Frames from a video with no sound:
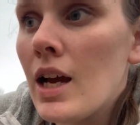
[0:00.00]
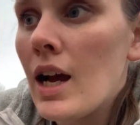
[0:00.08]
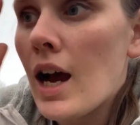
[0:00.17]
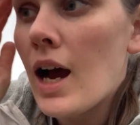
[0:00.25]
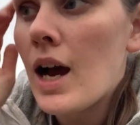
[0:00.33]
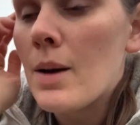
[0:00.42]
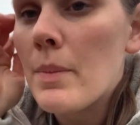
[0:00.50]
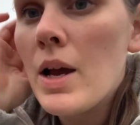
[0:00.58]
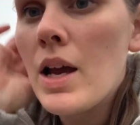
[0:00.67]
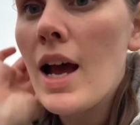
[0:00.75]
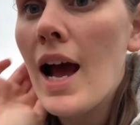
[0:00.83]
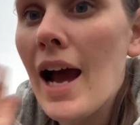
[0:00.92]

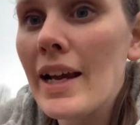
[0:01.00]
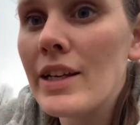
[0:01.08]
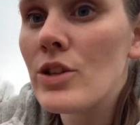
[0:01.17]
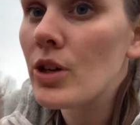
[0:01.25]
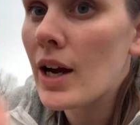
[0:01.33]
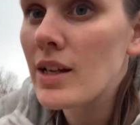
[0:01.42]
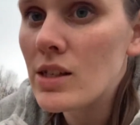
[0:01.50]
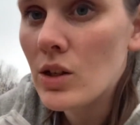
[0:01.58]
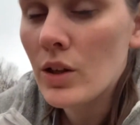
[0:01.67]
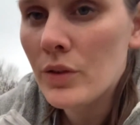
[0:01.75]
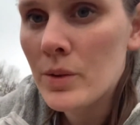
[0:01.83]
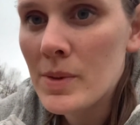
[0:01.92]
I can try to
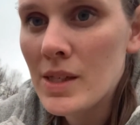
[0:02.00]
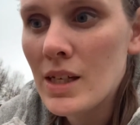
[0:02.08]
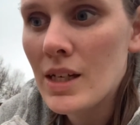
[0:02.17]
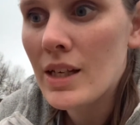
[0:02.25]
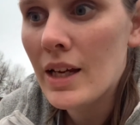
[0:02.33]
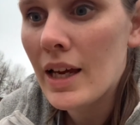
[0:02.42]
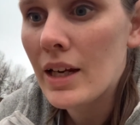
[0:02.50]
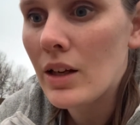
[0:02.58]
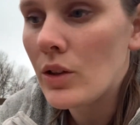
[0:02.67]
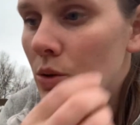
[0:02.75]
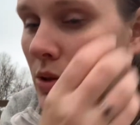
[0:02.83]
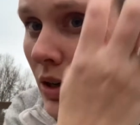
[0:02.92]
start from seed, and
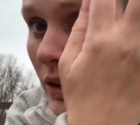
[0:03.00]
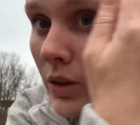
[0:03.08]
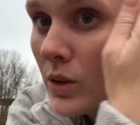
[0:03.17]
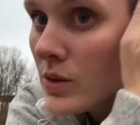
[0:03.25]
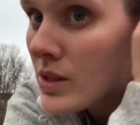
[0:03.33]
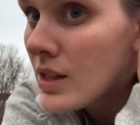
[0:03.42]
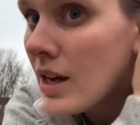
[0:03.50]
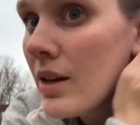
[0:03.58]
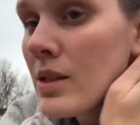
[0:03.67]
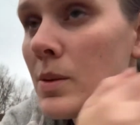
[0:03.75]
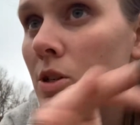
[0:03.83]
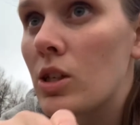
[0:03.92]
you start those,
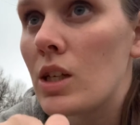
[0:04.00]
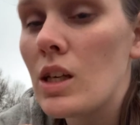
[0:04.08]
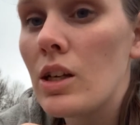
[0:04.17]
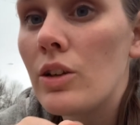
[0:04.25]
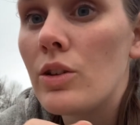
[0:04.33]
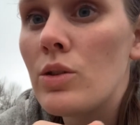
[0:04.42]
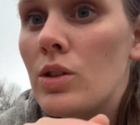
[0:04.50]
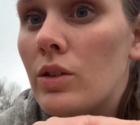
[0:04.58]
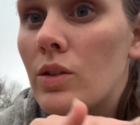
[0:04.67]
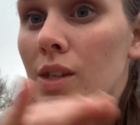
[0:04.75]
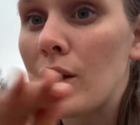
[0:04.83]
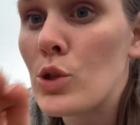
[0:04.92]
especially here, you start
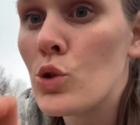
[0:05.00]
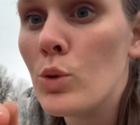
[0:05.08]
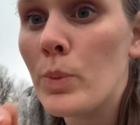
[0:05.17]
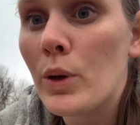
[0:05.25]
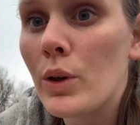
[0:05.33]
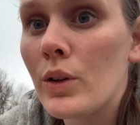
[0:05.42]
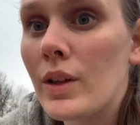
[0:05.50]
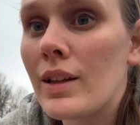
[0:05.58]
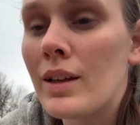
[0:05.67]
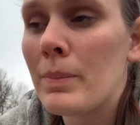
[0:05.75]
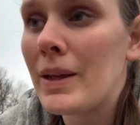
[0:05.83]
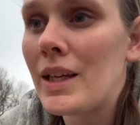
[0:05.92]
those like super early,
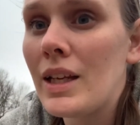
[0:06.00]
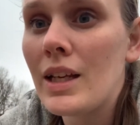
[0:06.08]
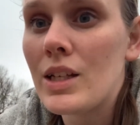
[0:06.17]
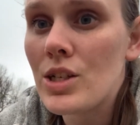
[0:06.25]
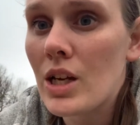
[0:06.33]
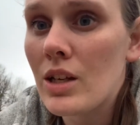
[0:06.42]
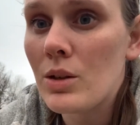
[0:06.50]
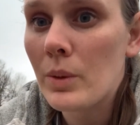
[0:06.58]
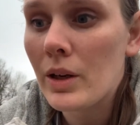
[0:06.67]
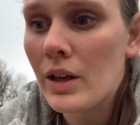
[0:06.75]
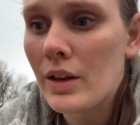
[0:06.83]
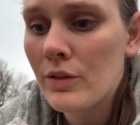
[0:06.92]
like beginning of
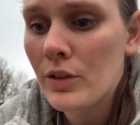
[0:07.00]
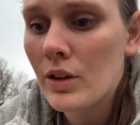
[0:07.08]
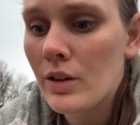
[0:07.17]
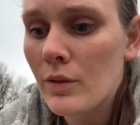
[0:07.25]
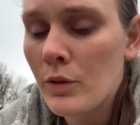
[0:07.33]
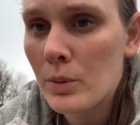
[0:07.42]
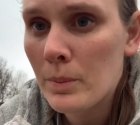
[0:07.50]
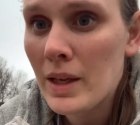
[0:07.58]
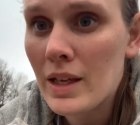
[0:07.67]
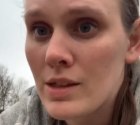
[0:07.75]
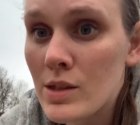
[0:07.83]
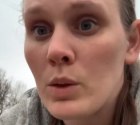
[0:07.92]
January for
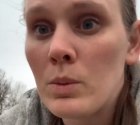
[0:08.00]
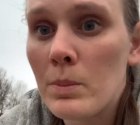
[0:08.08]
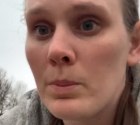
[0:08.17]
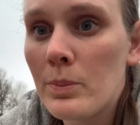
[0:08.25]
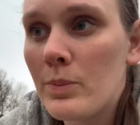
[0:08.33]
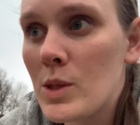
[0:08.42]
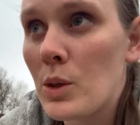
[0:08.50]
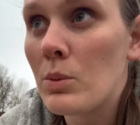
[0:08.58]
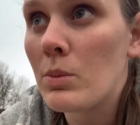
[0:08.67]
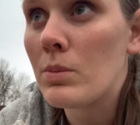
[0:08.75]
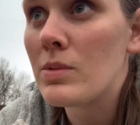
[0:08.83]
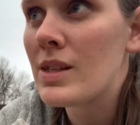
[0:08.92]
me in zone
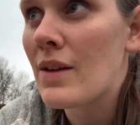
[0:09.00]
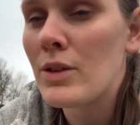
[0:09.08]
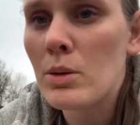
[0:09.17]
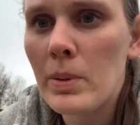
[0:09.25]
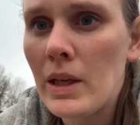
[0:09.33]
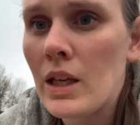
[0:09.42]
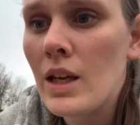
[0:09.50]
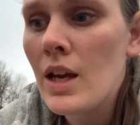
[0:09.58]
7B.